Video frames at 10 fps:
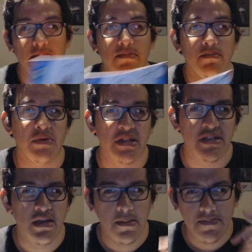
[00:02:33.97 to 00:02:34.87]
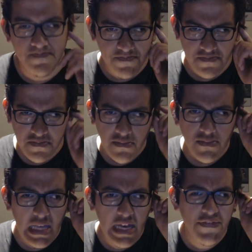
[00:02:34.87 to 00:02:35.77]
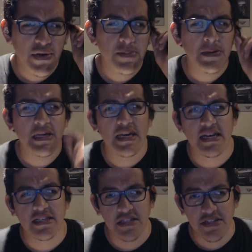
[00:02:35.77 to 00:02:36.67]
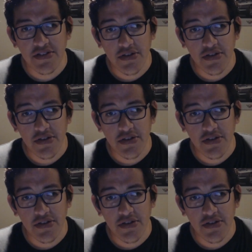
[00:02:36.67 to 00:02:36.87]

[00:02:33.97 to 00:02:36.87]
But, I found it by accident